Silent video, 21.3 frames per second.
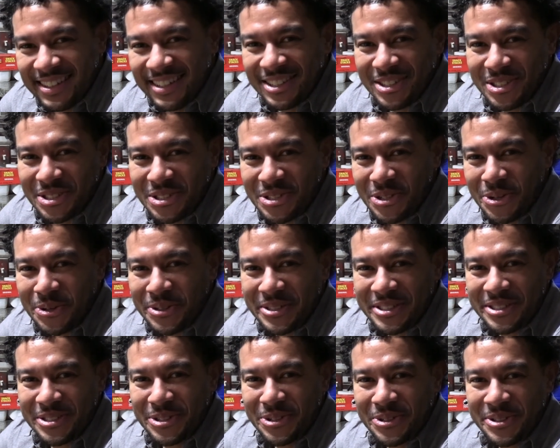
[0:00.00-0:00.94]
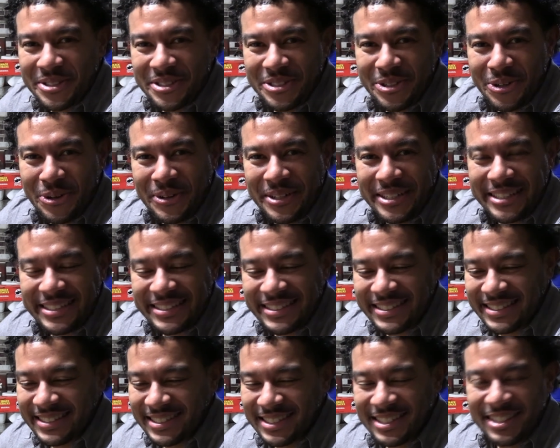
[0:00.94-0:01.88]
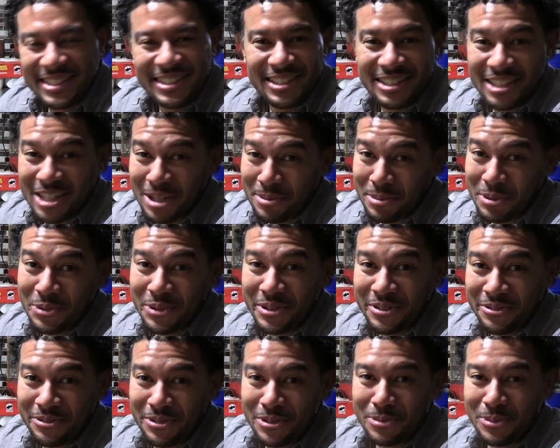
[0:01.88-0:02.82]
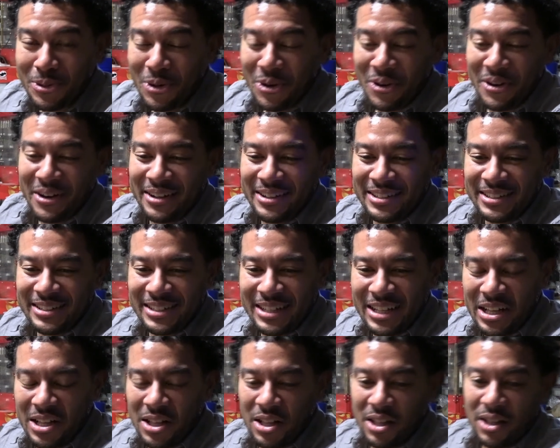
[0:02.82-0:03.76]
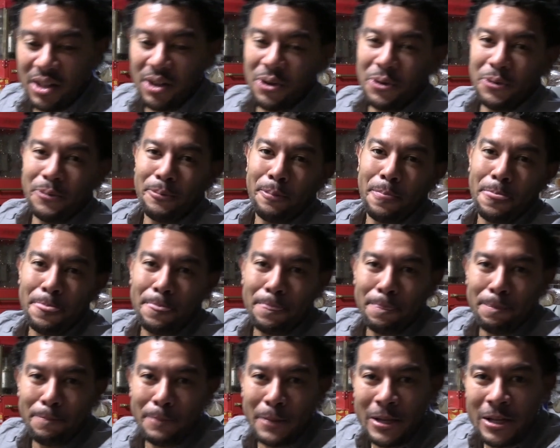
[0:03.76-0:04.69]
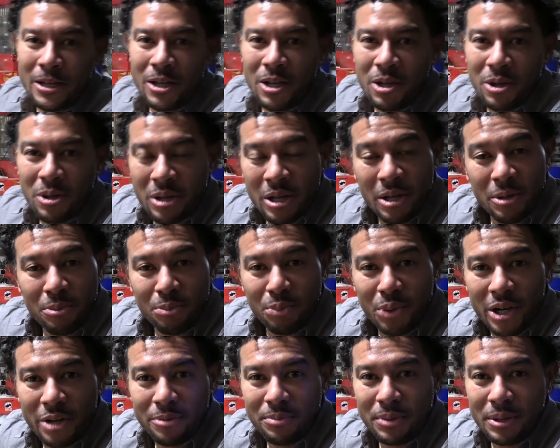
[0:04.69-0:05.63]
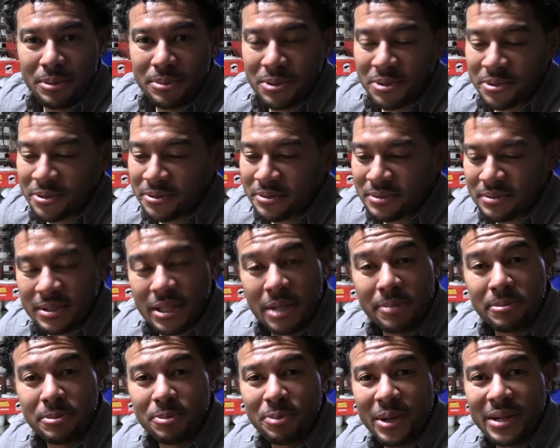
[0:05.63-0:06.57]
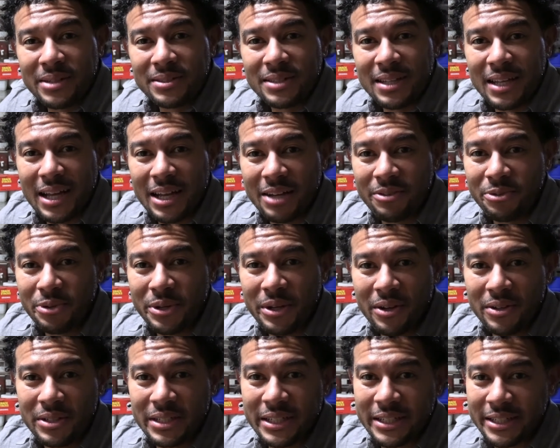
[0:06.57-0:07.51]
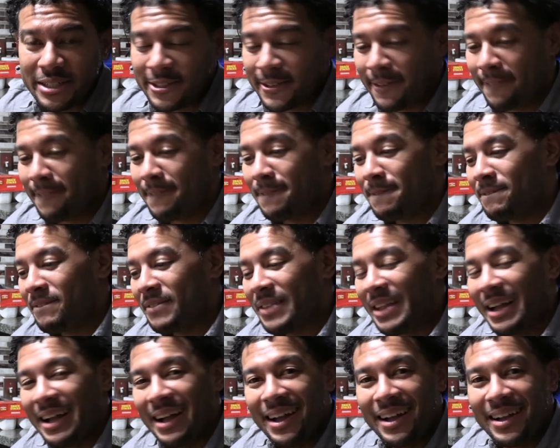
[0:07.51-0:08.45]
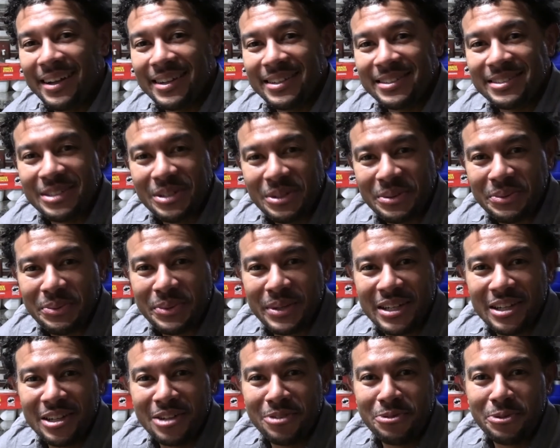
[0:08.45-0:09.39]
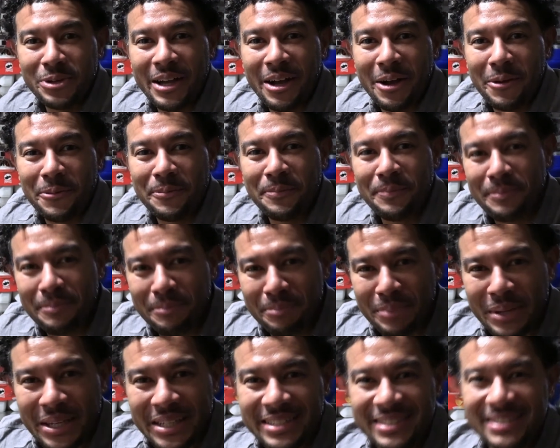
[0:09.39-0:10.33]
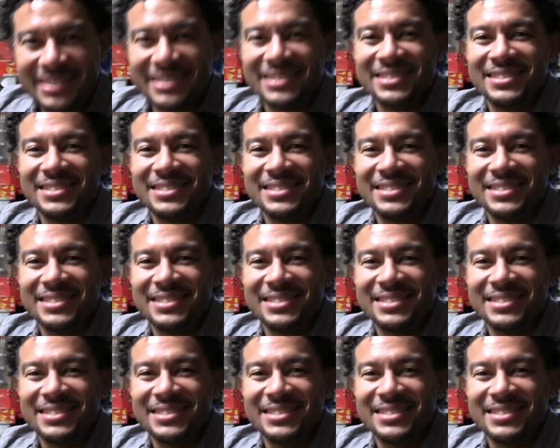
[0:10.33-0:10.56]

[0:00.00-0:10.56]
Stories. Coming with a few more. Oh, pray, people. Keep the prayers alive. We all need it. All right. One love. We out. Peace.